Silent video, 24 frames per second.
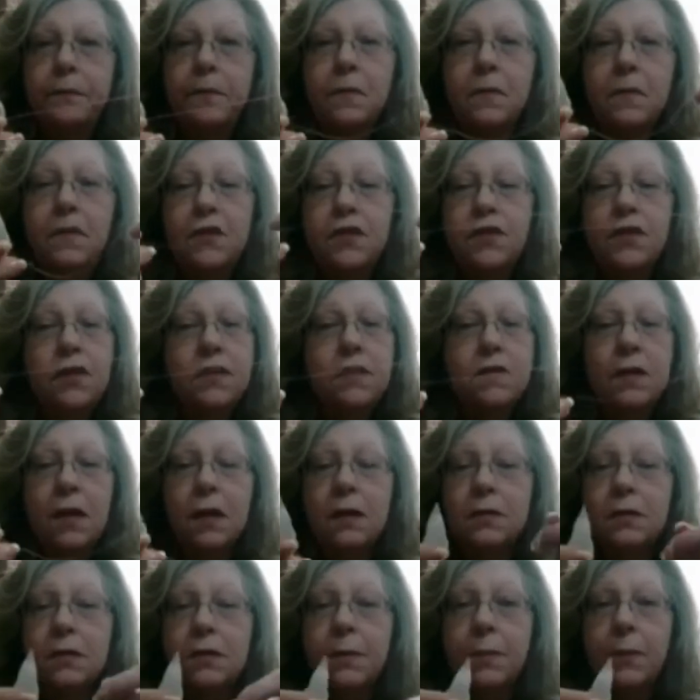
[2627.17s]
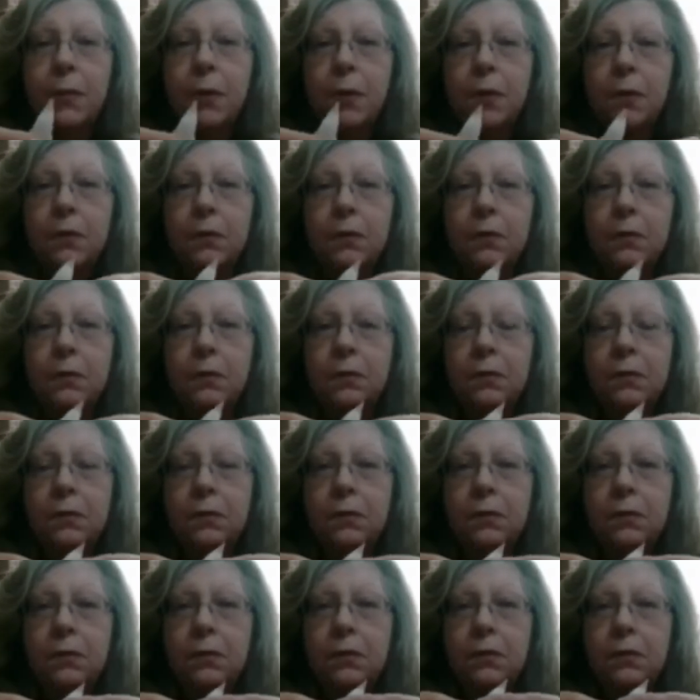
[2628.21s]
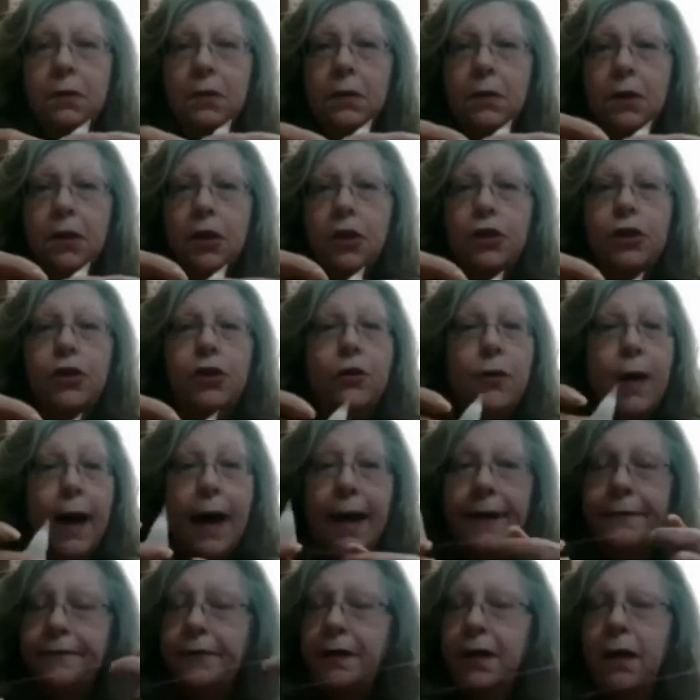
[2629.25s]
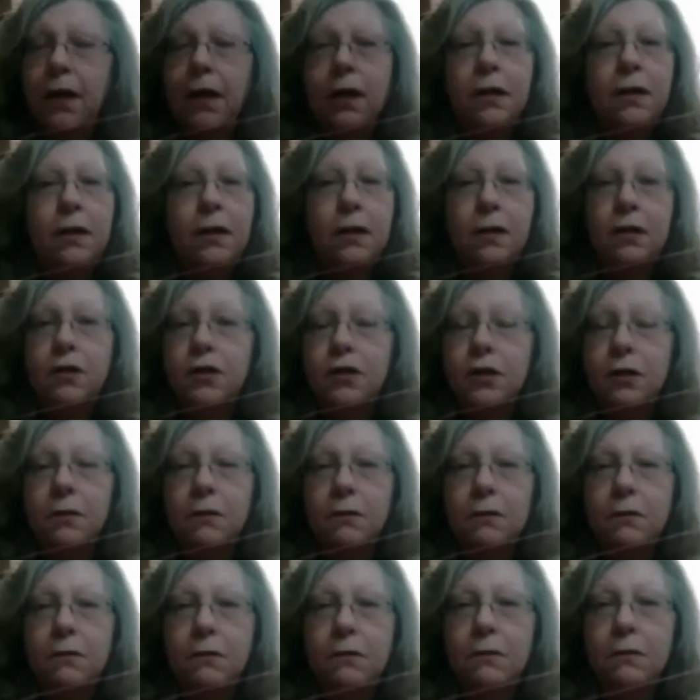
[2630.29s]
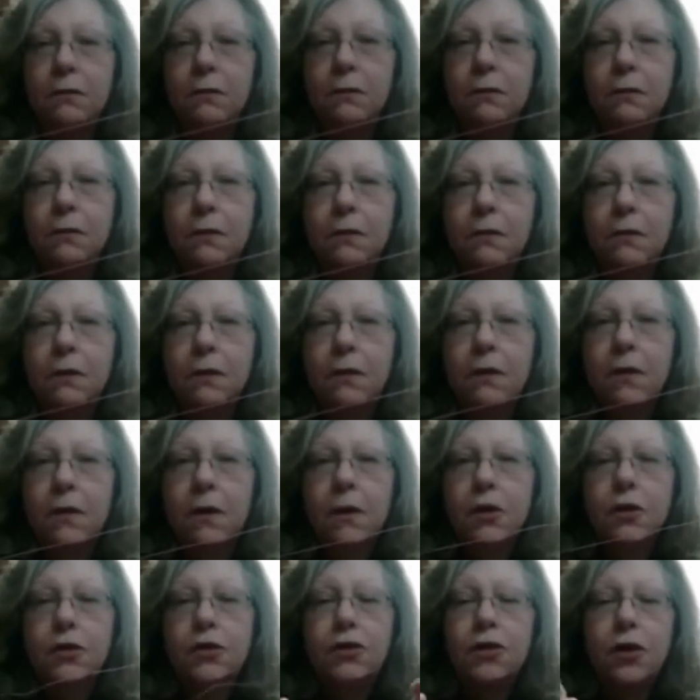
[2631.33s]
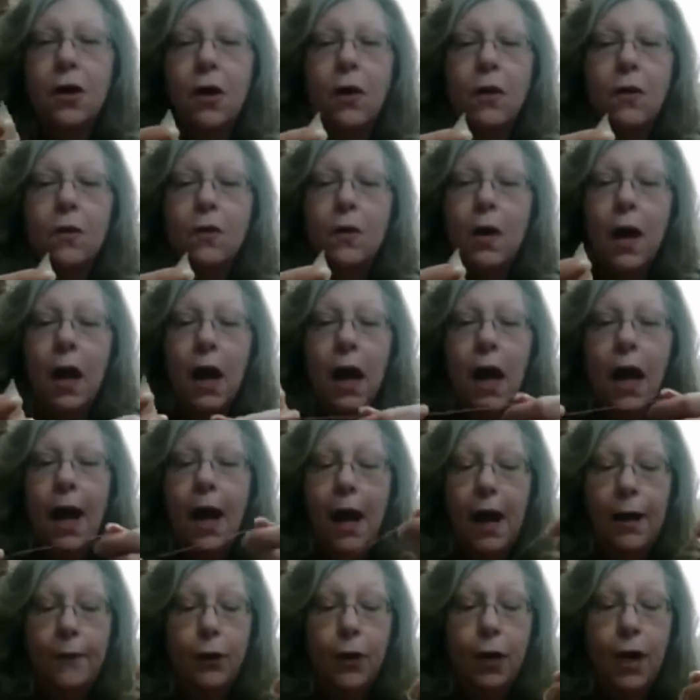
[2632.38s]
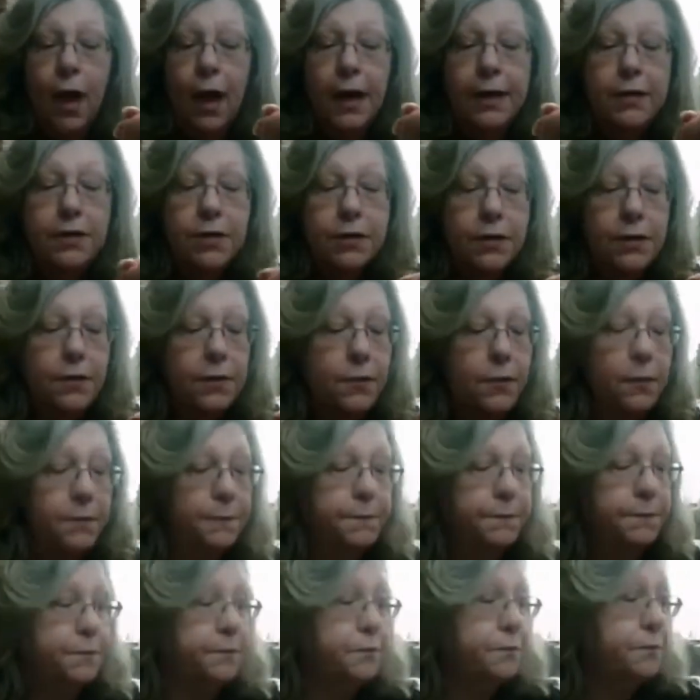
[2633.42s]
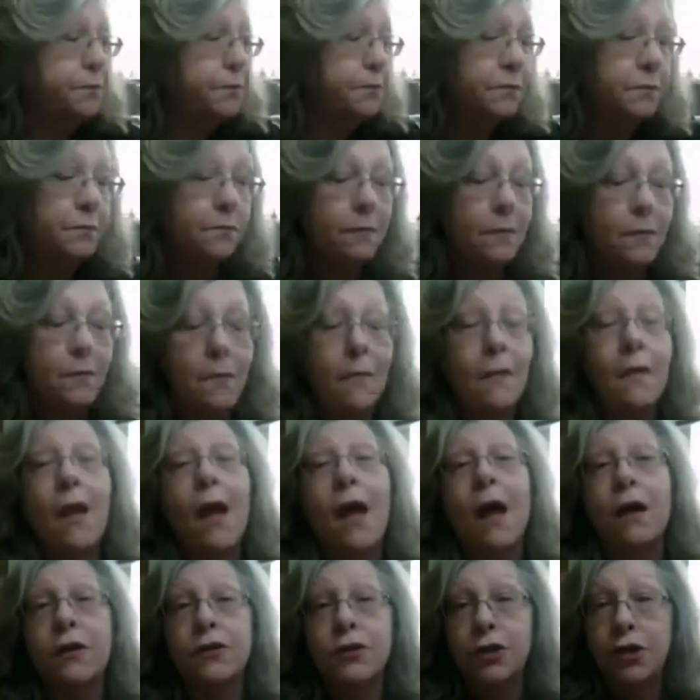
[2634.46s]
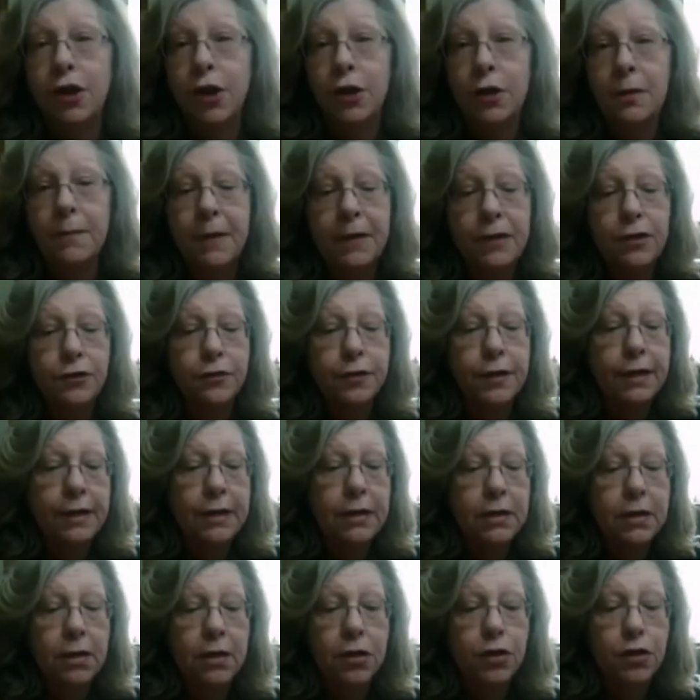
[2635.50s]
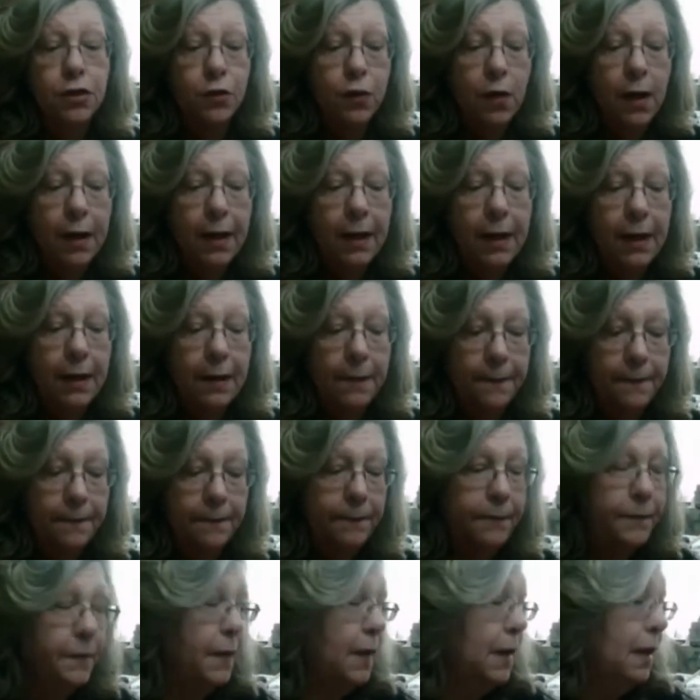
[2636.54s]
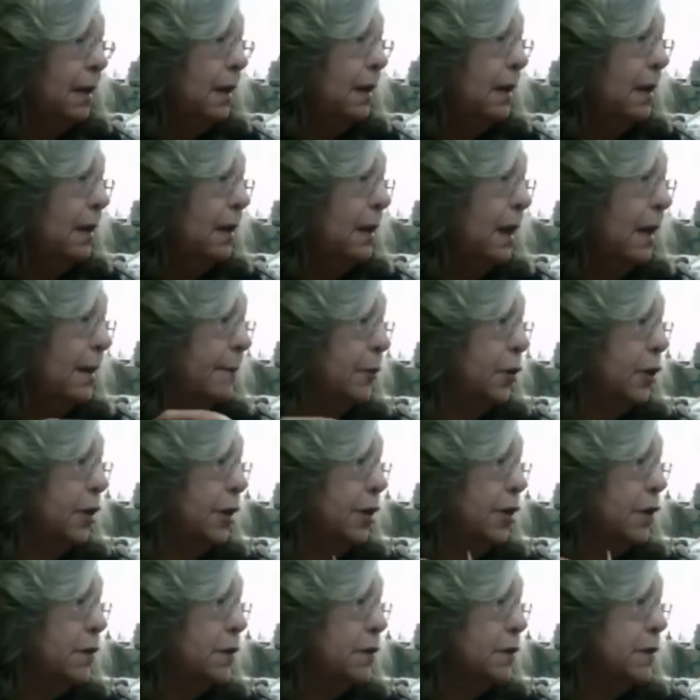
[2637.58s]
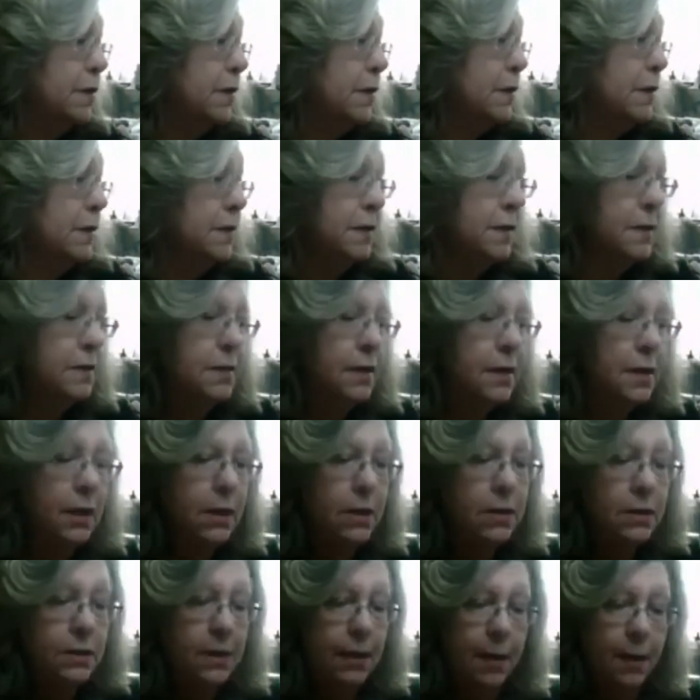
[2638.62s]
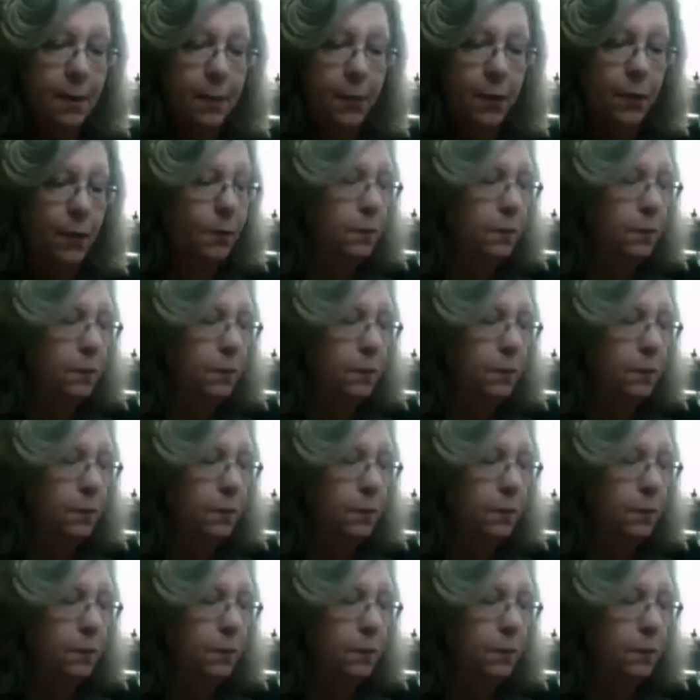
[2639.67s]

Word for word: It's just that simple. You have to condition. So what I do, I'll show you my trick to the trade. I'm going to use this as an example.